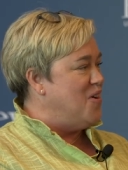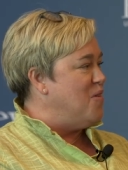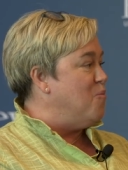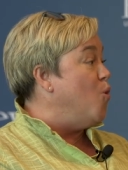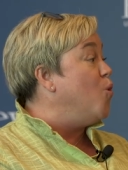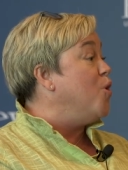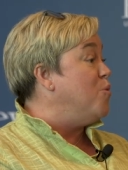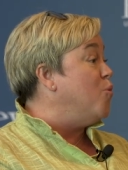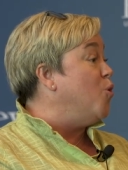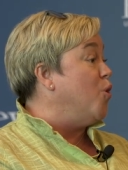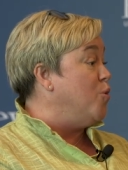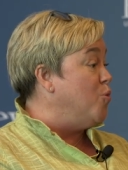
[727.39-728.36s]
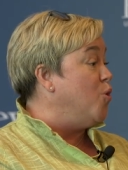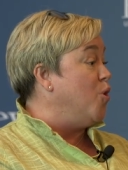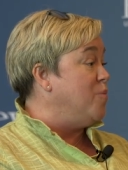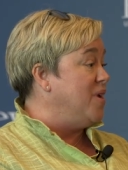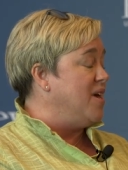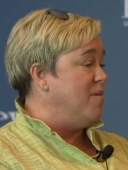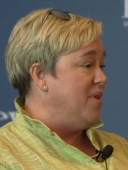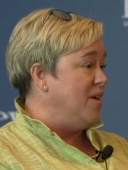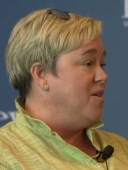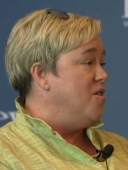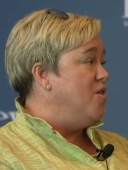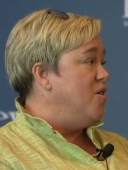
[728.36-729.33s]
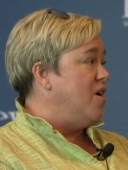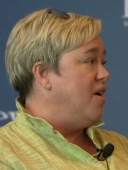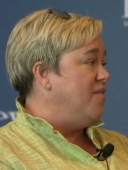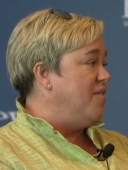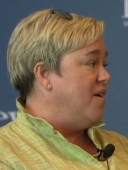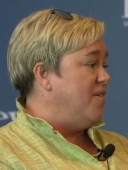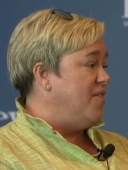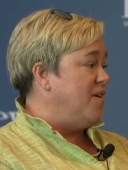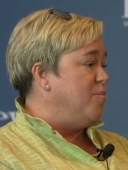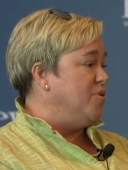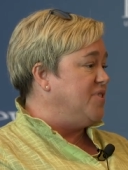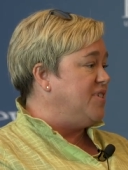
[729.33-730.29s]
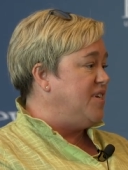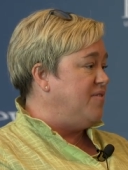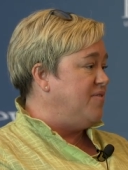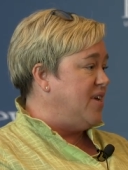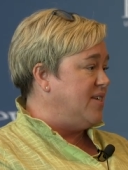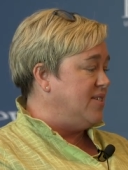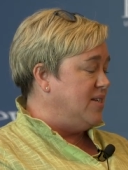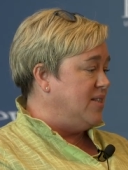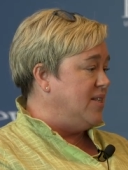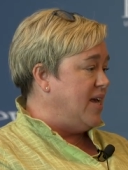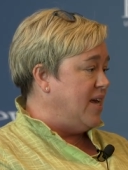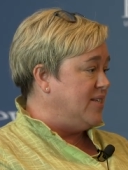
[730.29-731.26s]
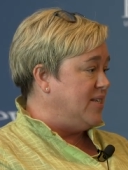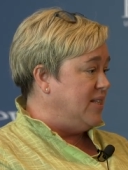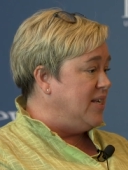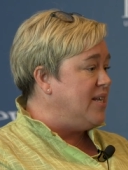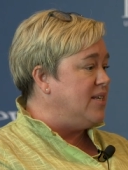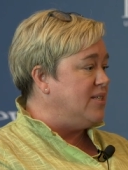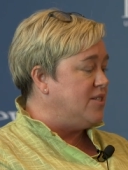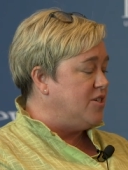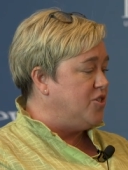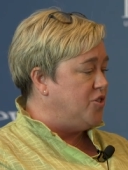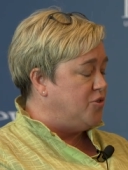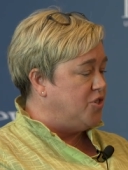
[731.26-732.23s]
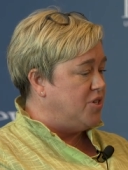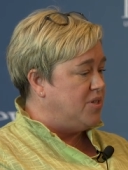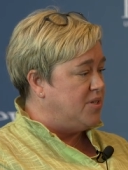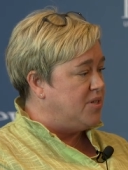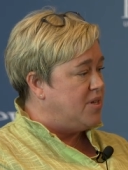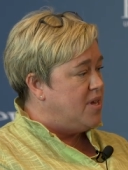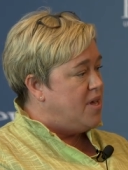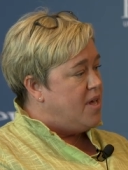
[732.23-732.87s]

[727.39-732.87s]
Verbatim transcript: more and more and more becoming, I, I think, perceived as, an, as elite institutions